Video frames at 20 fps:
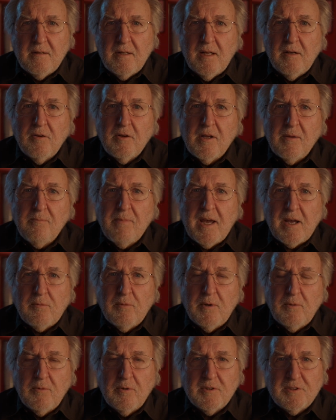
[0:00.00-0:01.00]
Now, looking back
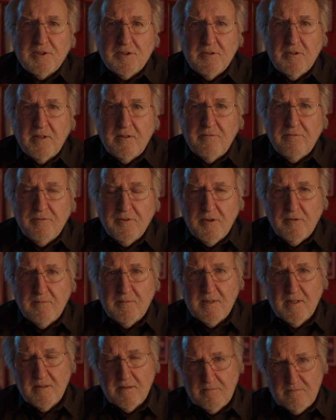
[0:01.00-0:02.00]
when we were shooting
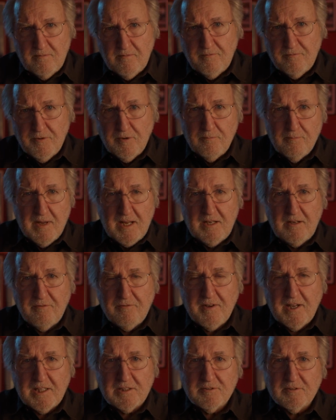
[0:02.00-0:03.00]
film, the film
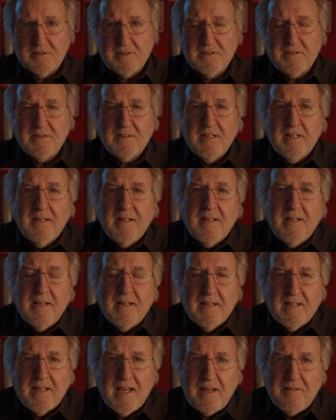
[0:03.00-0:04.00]
manufacturers
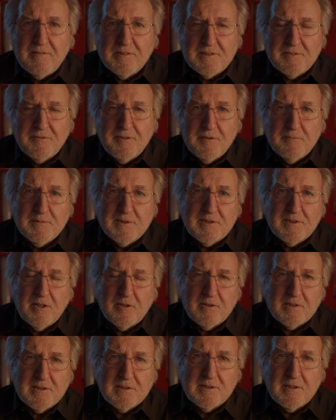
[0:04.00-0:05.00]
gave us film
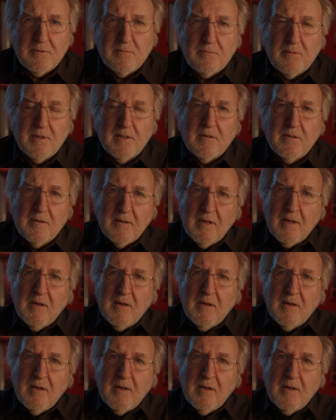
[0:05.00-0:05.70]
stocks that were